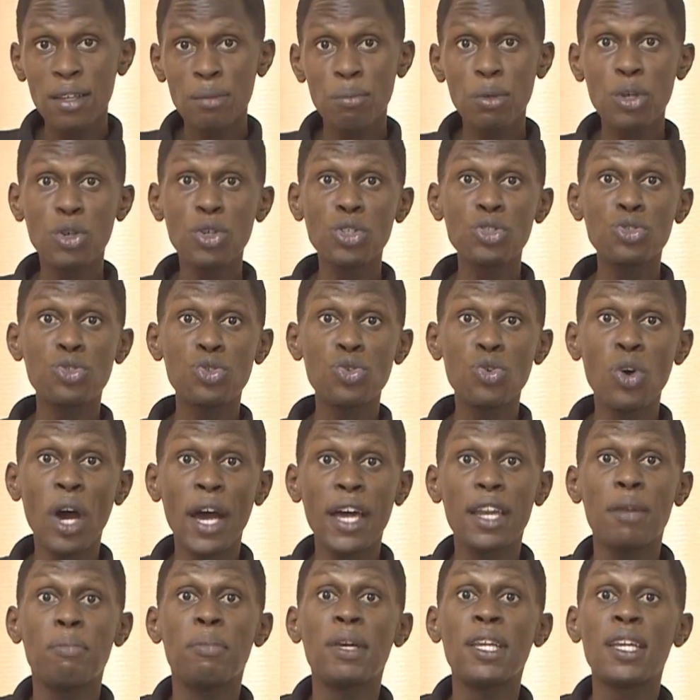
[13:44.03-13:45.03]
Because you
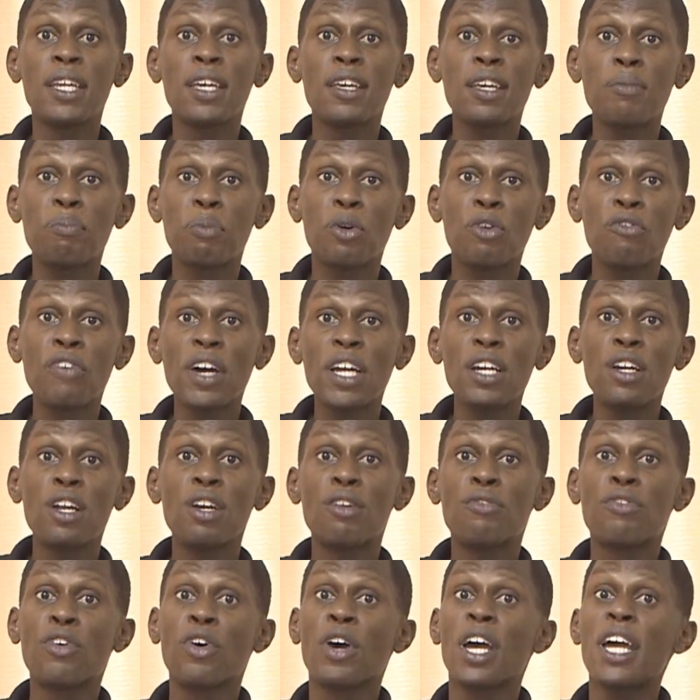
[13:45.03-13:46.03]
had been
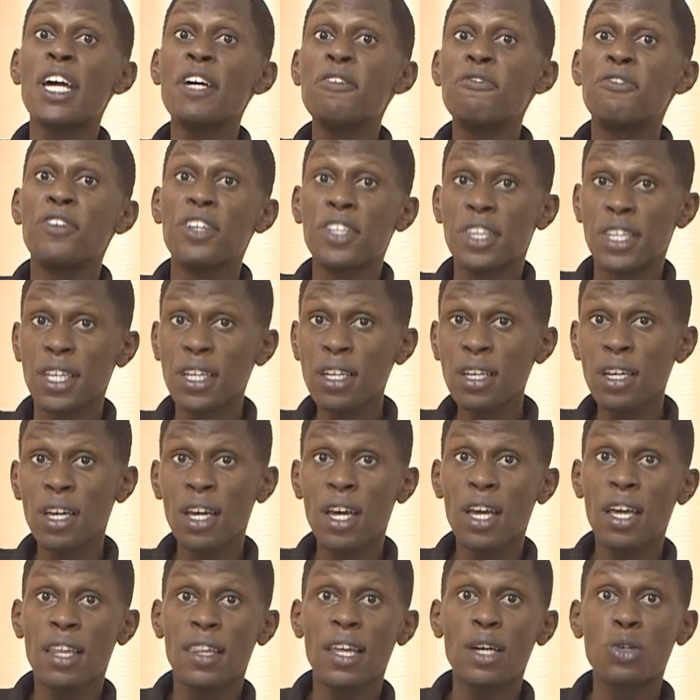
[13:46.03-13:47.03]
provided for everything
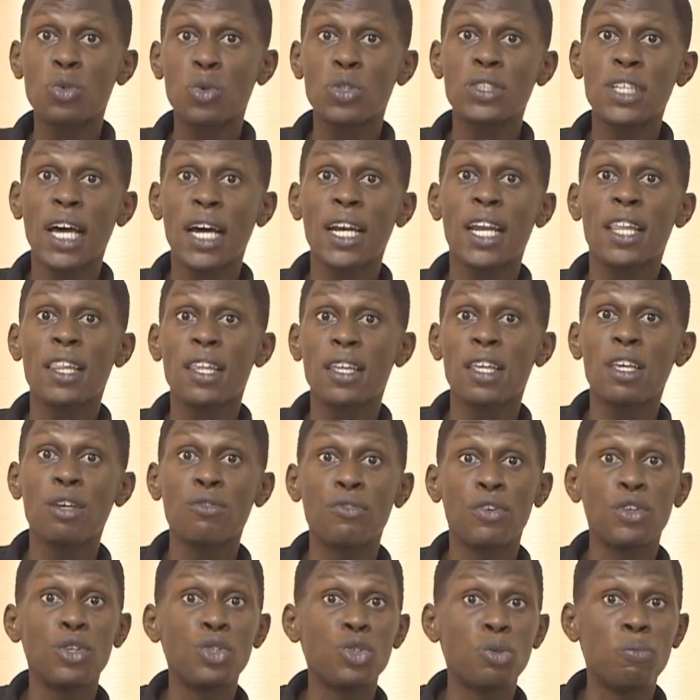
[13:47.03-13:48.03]
that was under the king
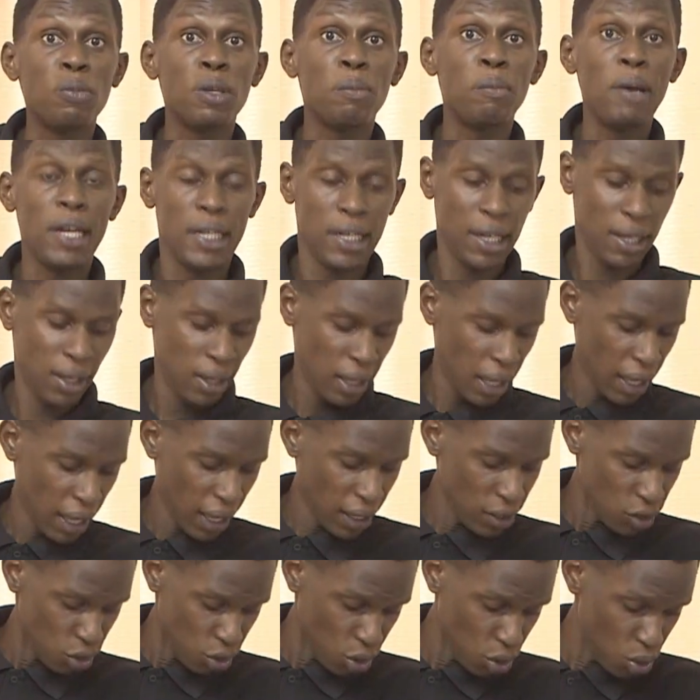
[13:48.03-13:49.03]
for you to be better.
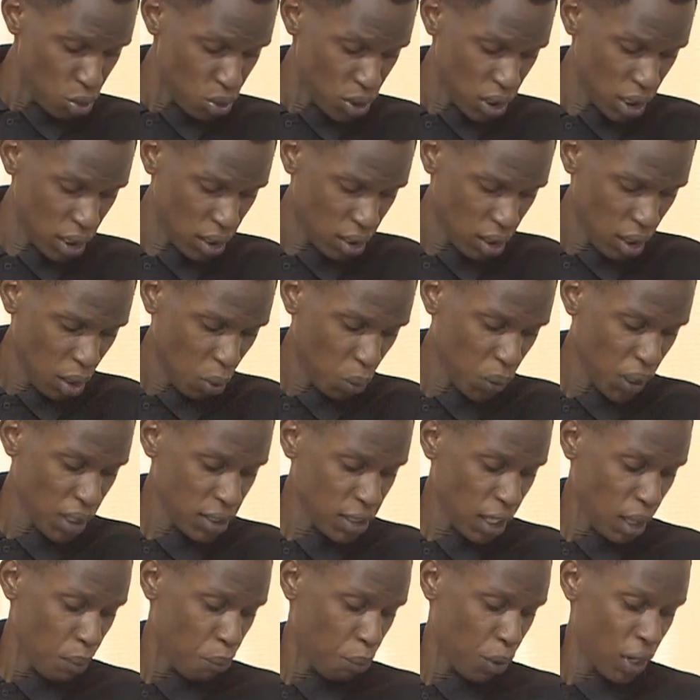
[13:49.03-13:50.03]
And so you see, we are
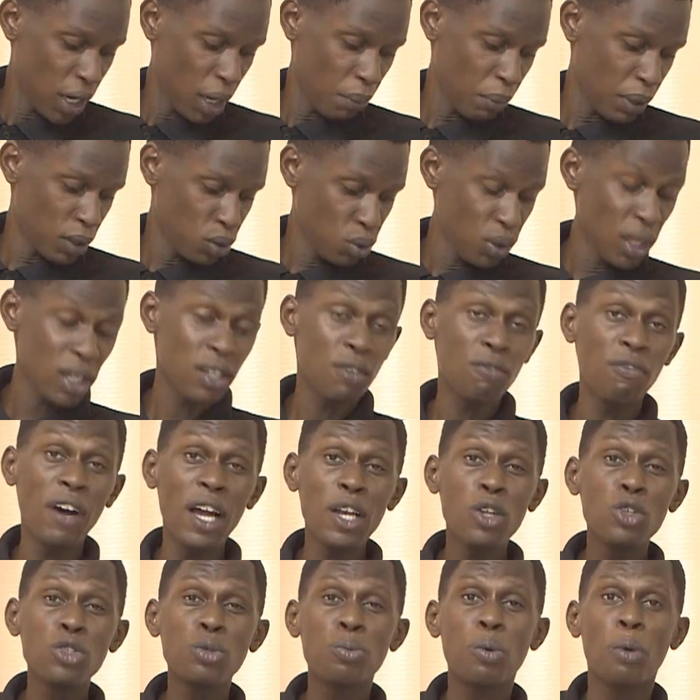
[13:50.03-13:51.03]
saying point number two, that
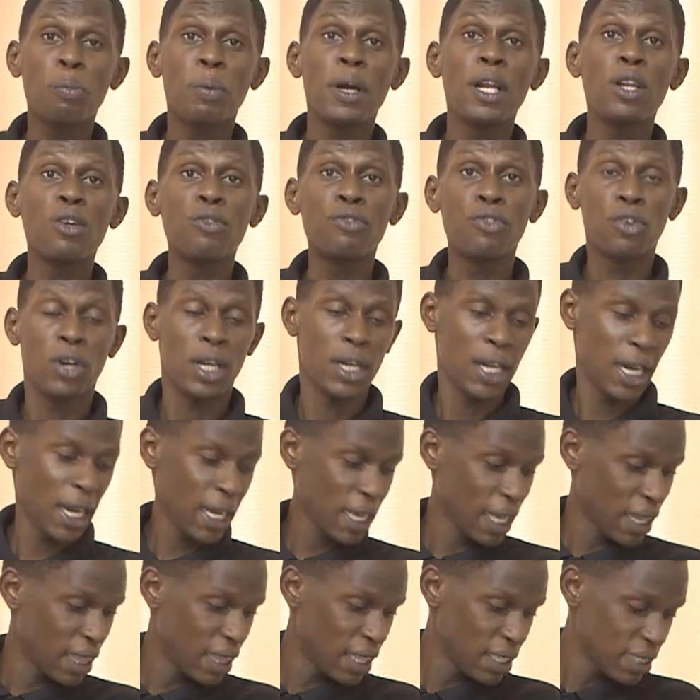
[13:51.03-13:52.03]
values propel you forward.
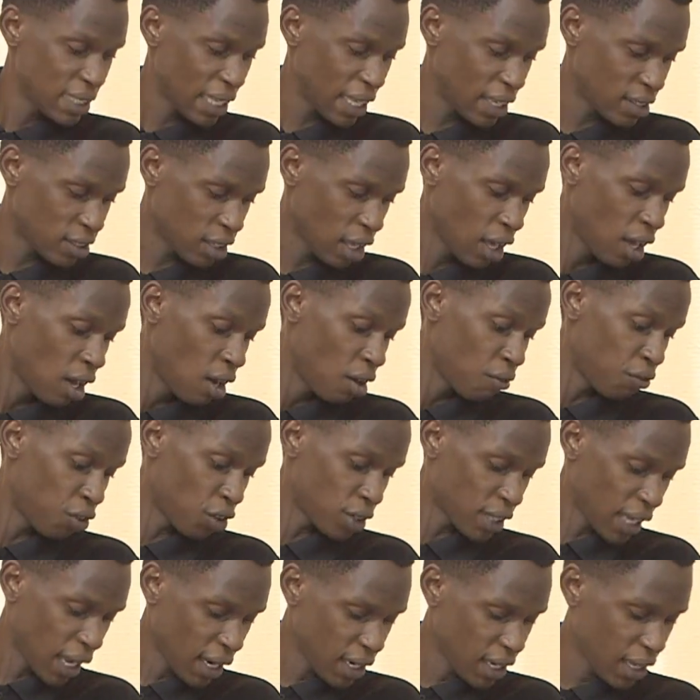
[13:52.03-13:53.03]
Like in this case,
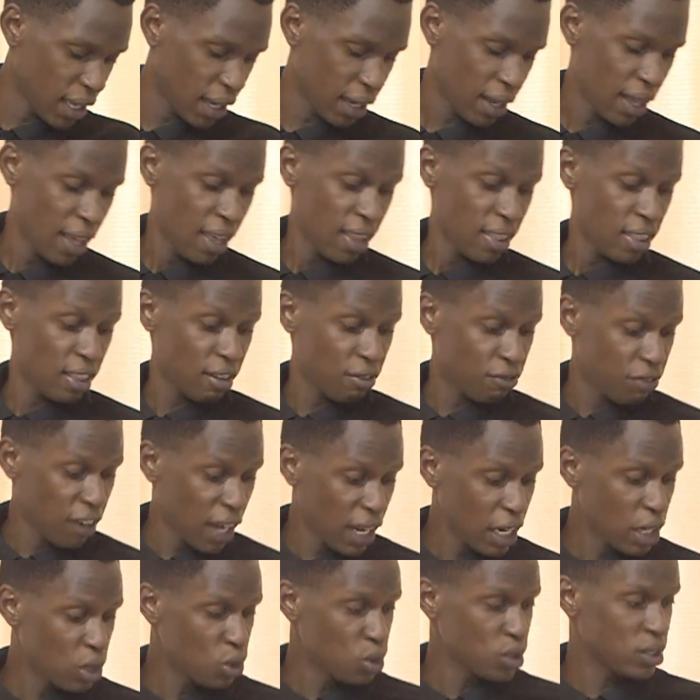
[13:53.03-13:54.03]
for Daniel, the
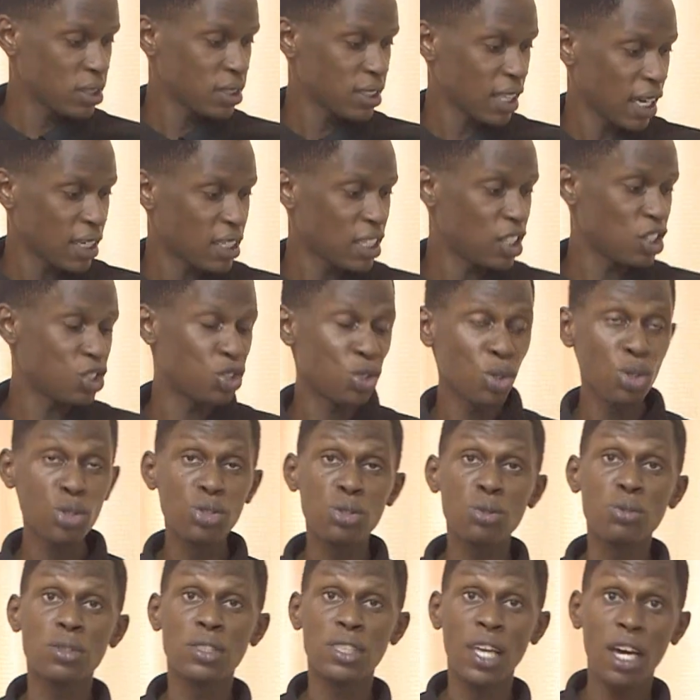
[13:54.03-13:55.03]
values that he chose
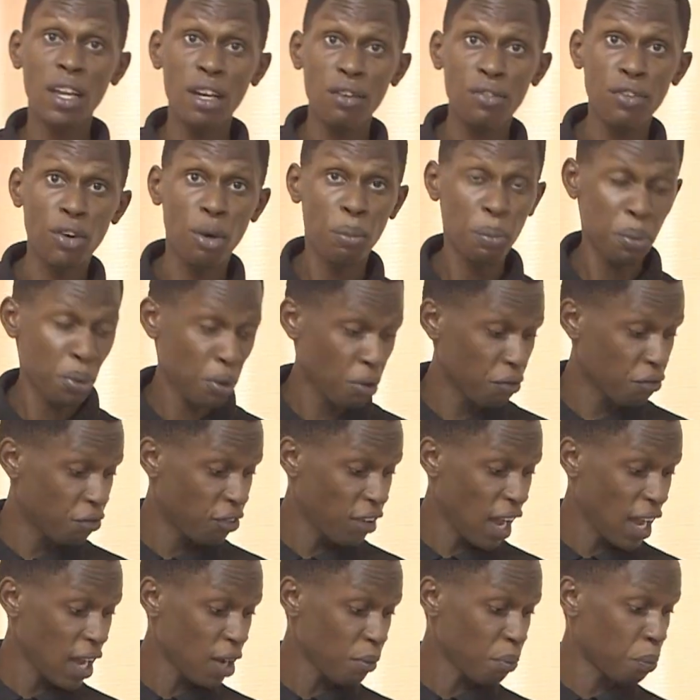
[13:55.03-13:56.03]
to stand for
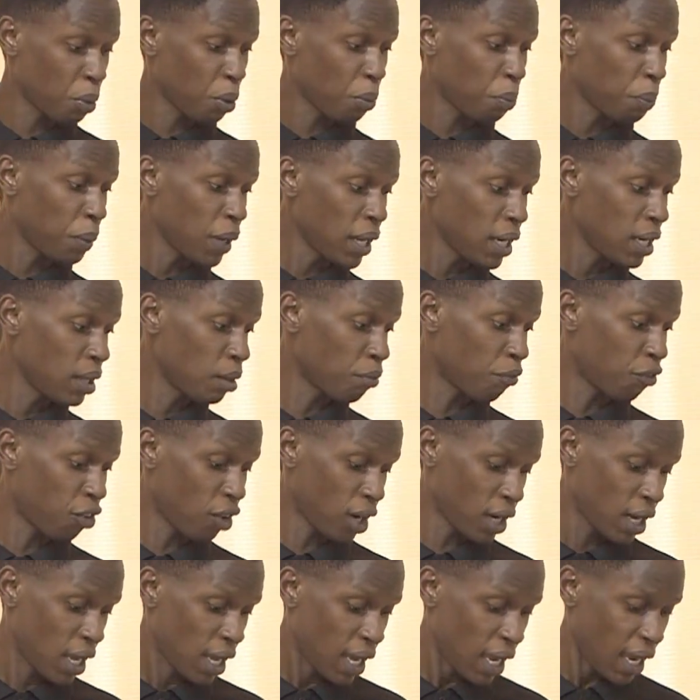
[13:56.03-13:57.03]
propelled him
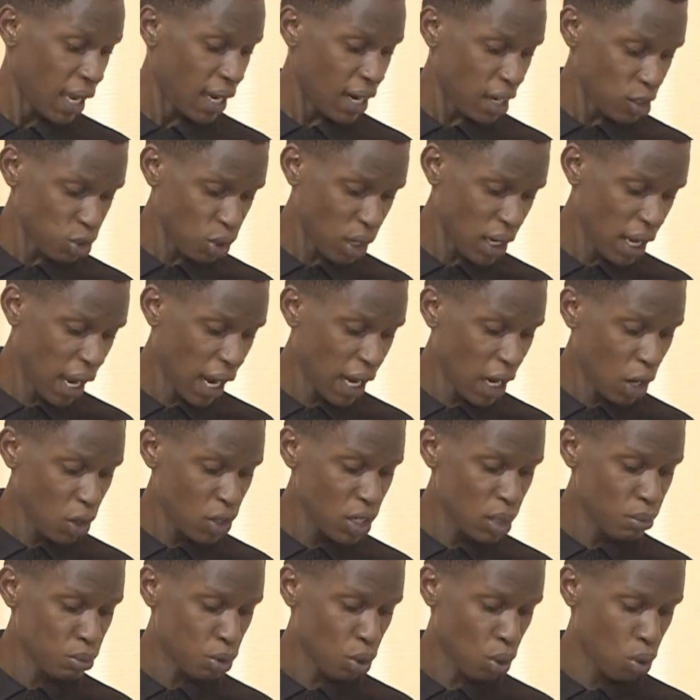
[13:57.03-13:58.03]
forward and actually
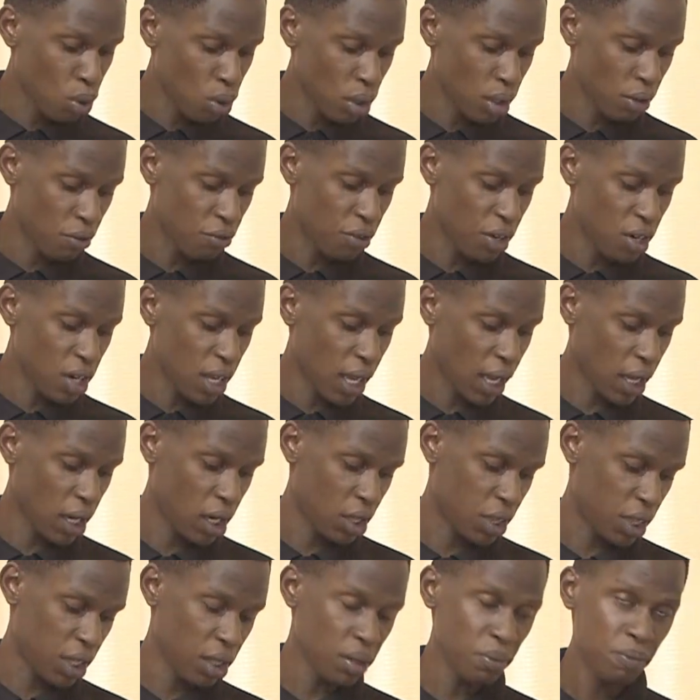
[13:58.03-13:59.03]
allowed him to look very
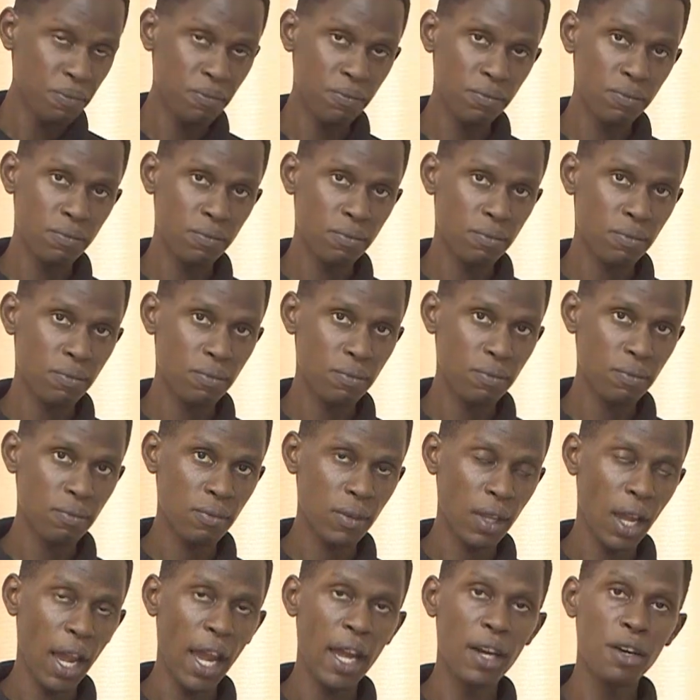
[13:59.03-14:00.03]
healthy
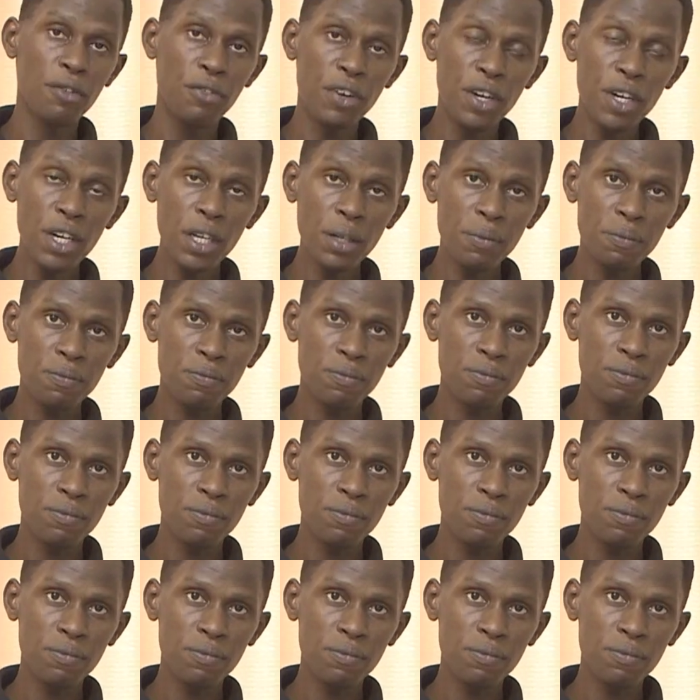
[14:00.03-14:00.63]
and very